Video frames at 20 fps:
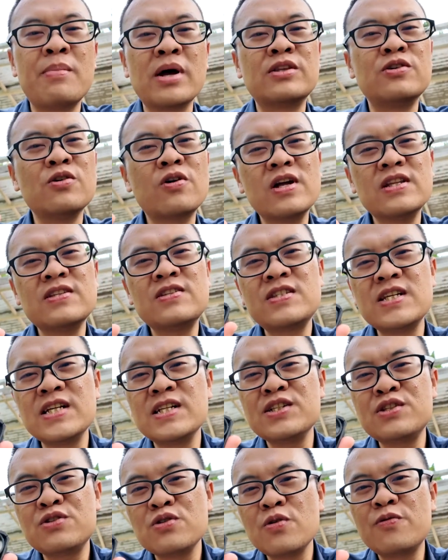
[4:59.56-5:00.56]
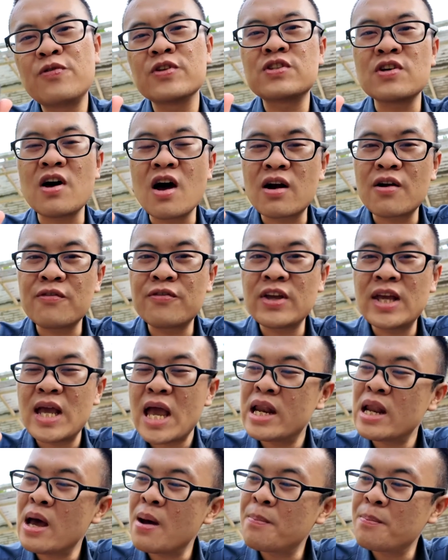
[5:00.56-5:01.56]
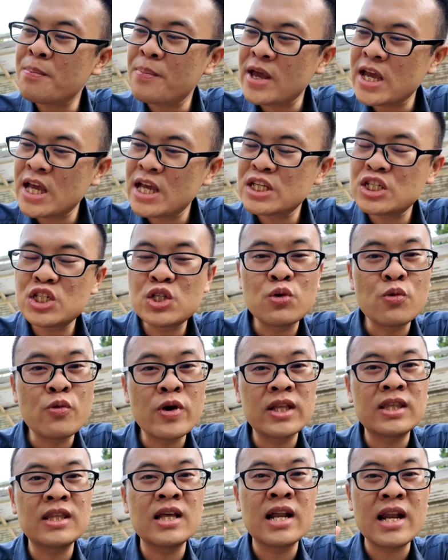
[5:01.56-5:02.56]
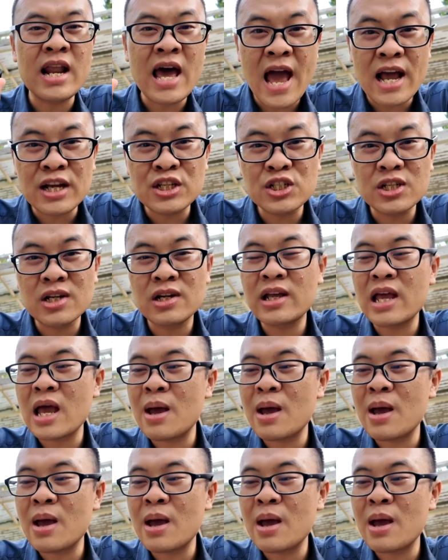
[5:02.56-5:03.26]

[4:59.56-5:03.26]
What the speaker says: but you can still do photography in a pinch with an action